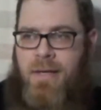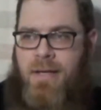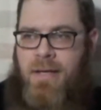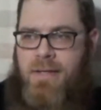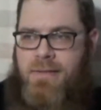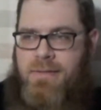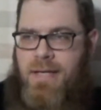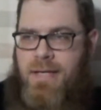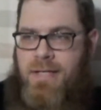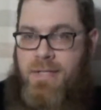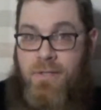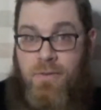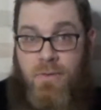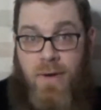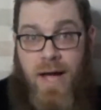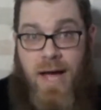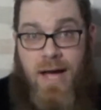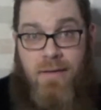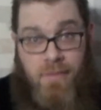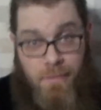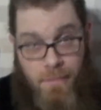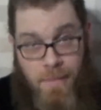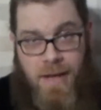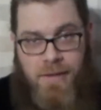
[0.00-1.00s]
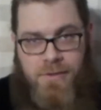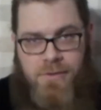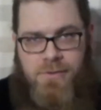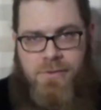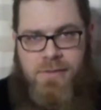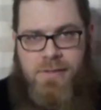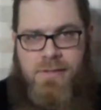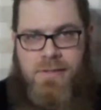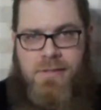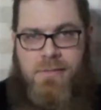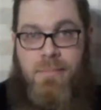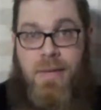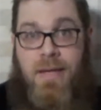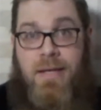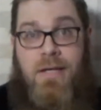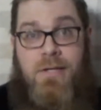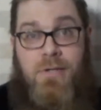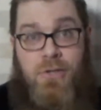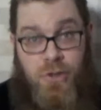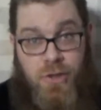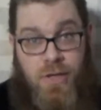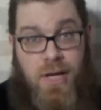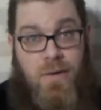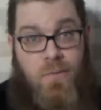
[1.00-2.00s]
because I do have a Master System and a
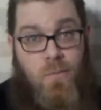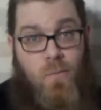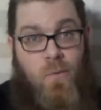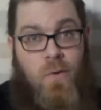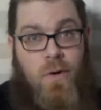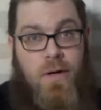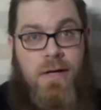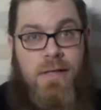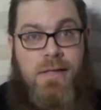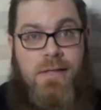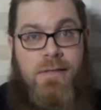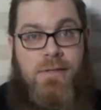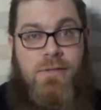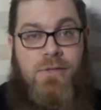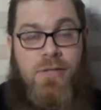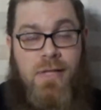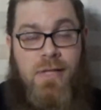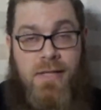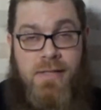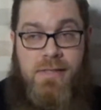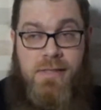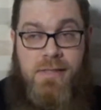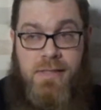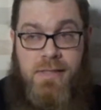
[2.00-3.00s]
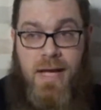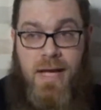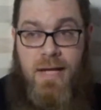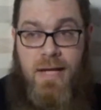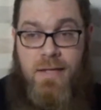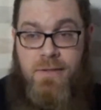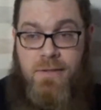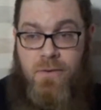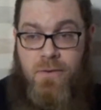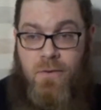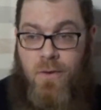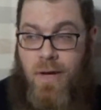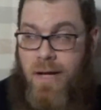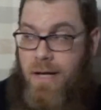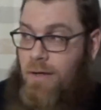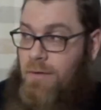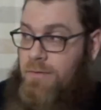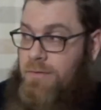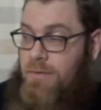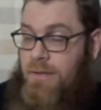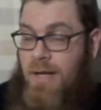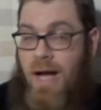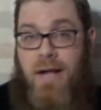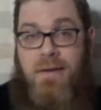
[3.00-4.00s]
Gen 1 Genesis console. I
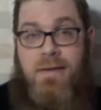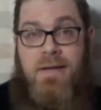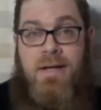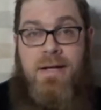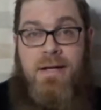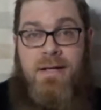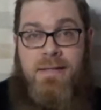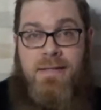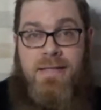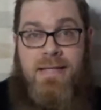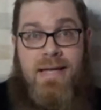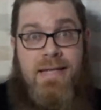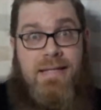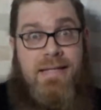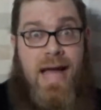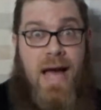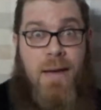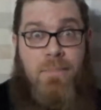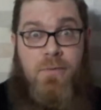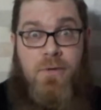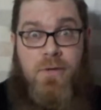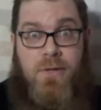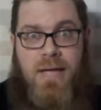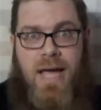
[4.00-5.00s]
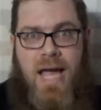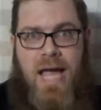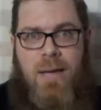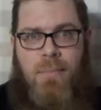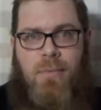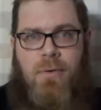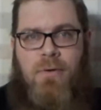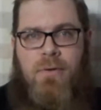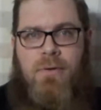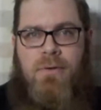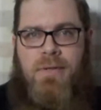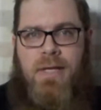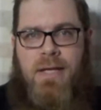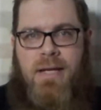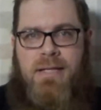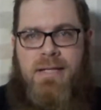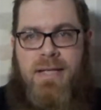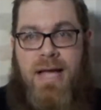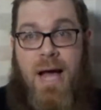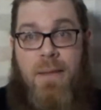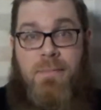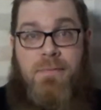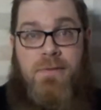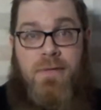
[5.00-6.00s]
also got the adapter cable that
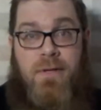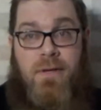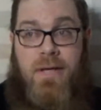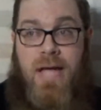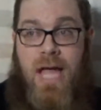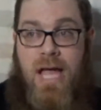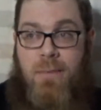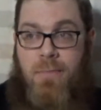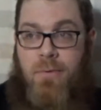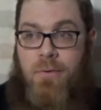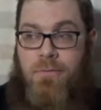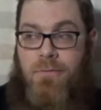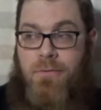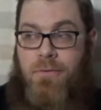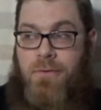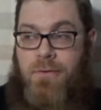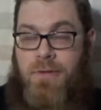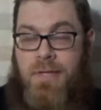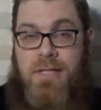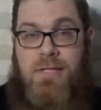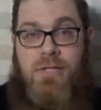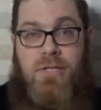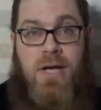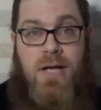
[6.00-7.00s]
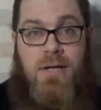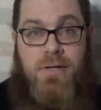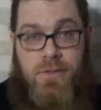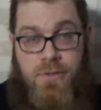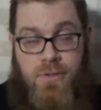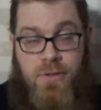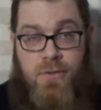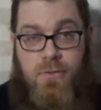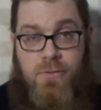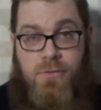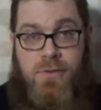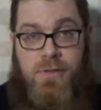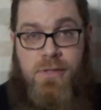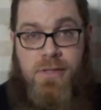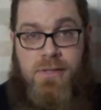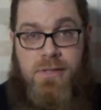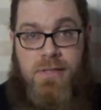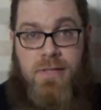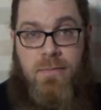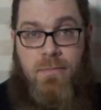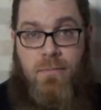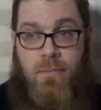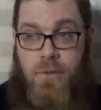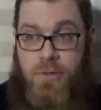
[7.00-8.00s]
adapts their cable for the Gen 2
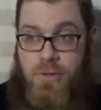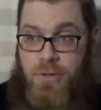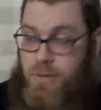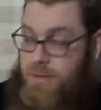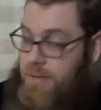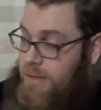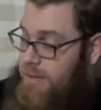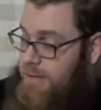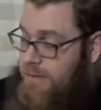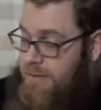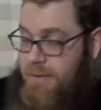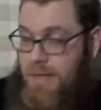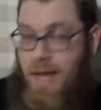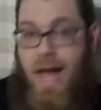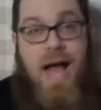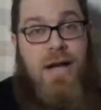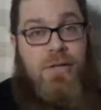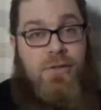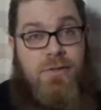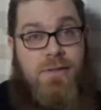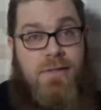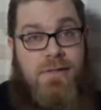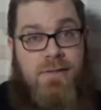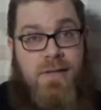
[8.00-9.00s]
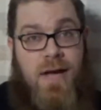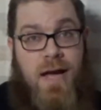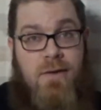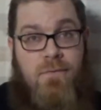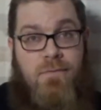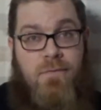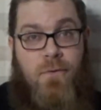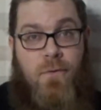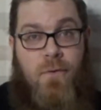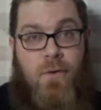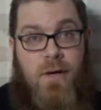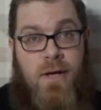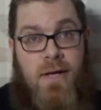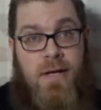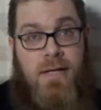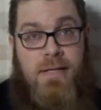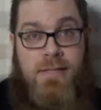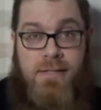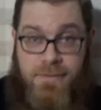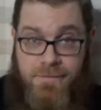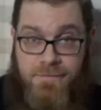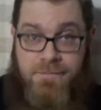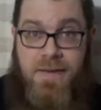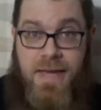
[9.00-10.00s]
system, which it is actually designed for,
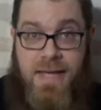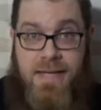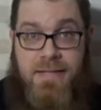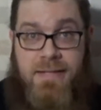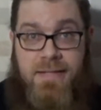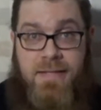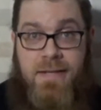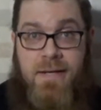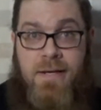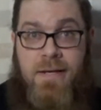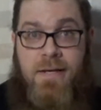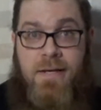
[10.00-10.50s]
to fit